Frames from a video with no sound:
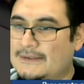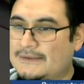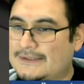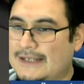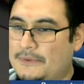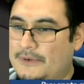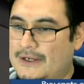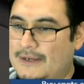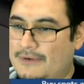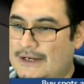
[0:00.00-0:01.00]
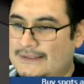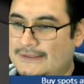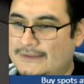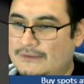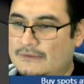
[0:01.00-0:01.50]
Top three get prizes.
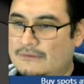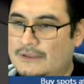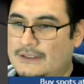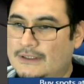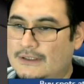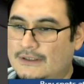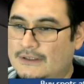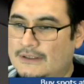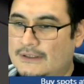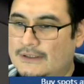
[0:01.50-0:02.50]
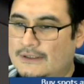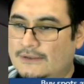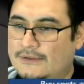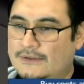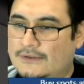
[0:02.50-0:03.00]
One,
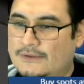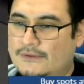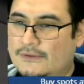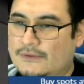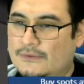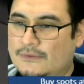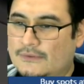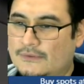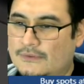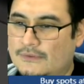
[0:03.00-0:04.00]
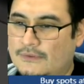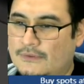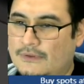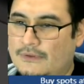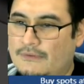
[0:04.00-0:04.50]
two,
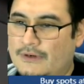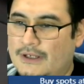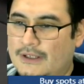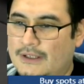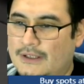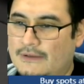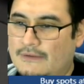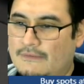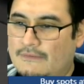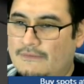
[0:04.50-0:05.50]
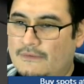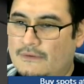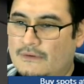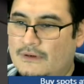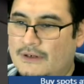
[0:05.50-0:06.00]
three, four,
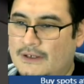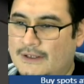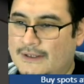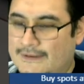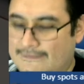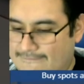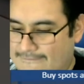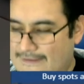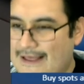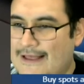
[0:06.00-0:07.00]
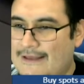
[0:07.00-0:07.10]
five,